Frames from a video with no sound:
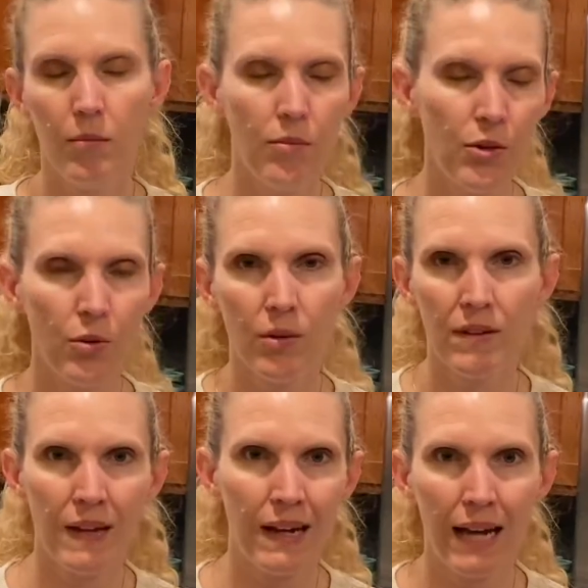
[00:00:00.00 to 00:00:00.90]
So it's
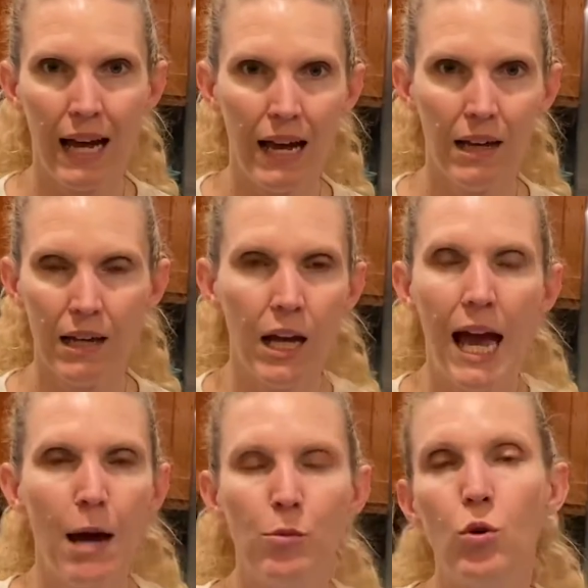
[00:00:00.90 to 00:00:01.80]
not
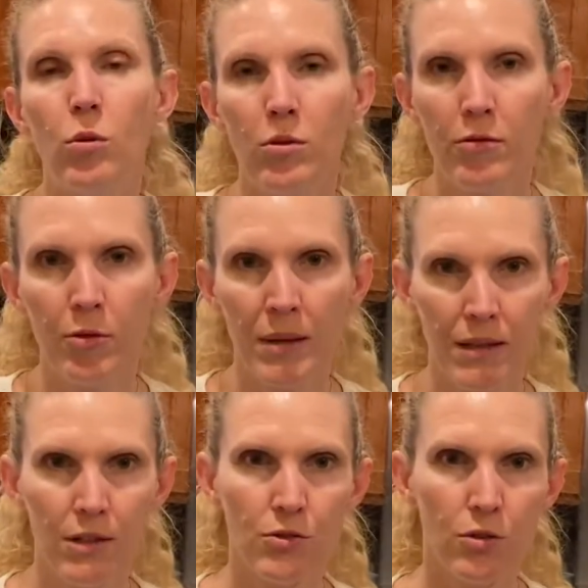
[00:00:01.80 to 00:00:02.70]
abnormal for me.
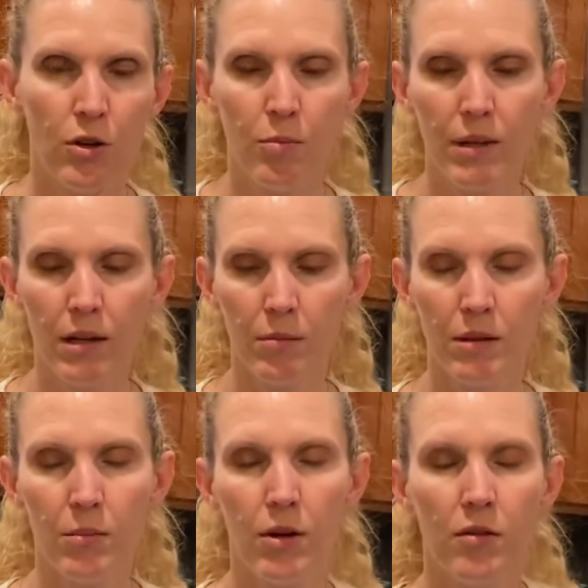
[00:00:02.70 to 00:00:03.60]
These are all becoming
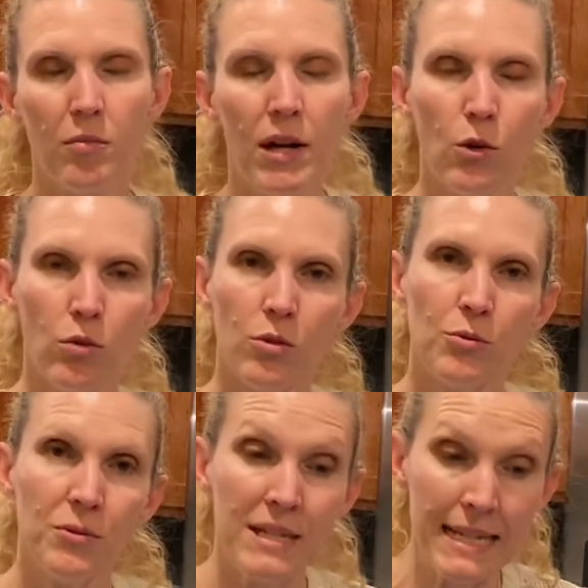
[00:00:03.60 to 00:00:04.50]
part of my normal
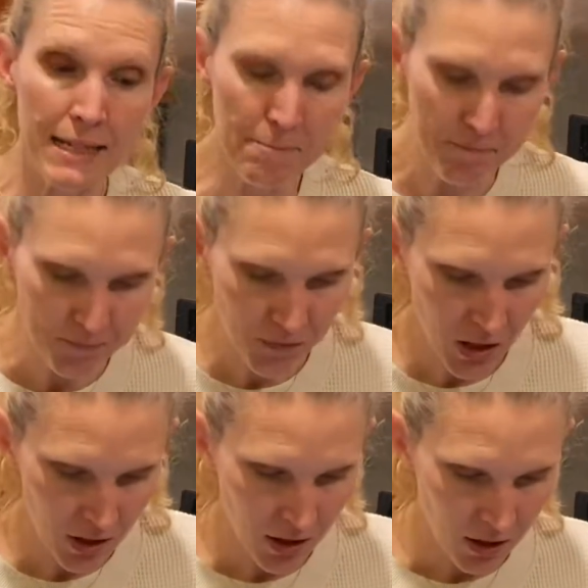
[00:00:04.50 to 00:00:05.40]
routine.
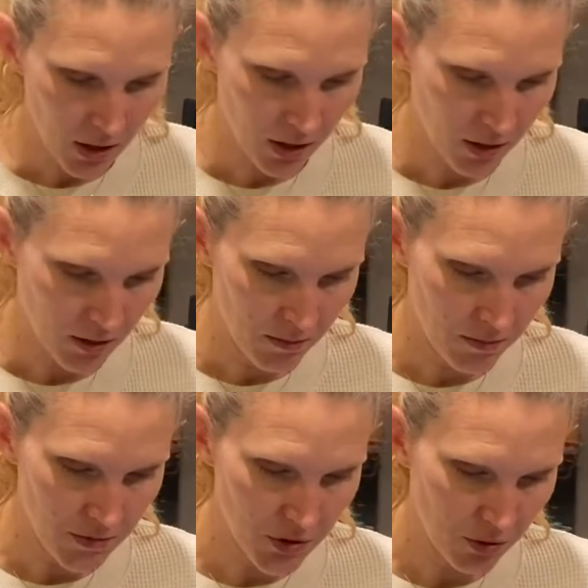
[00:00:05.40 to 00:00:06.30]

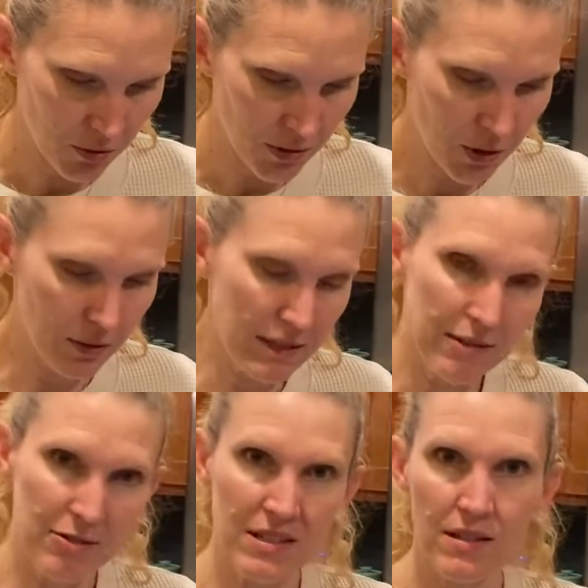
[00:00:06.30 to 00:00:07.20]
So the only
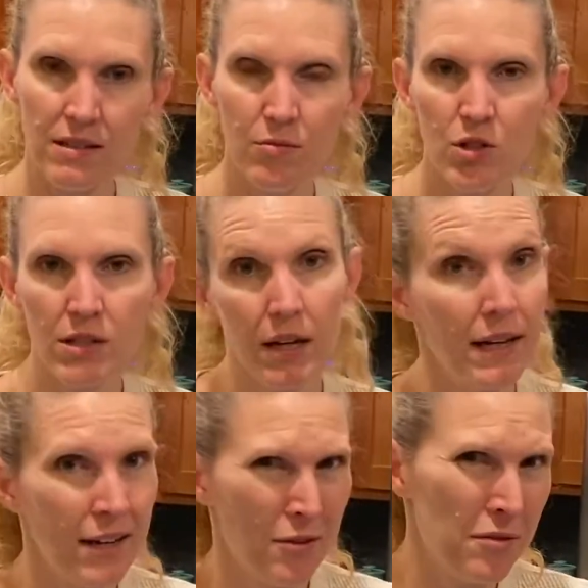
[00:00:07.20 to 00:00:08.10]
difference is I'm just cutting
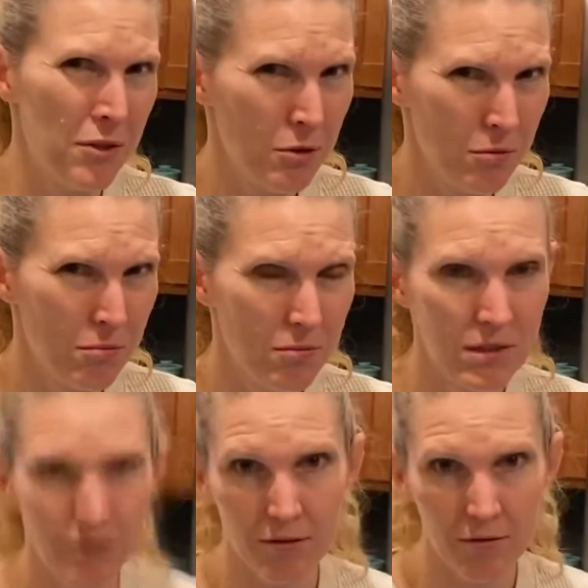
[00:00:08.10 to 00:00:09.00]
out a few
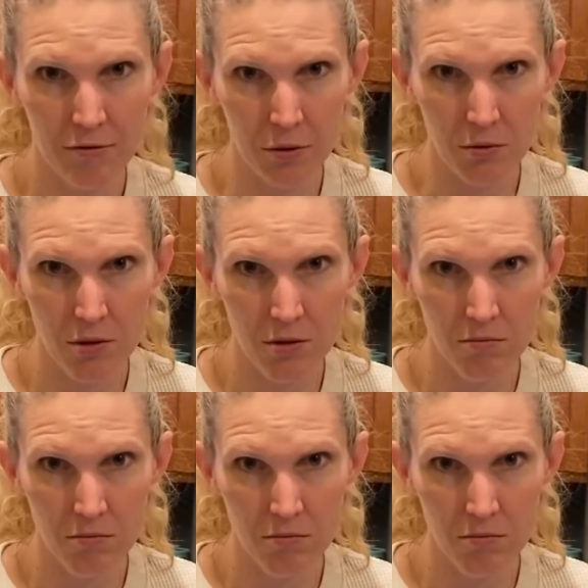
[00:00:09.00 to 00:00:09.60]
different foods.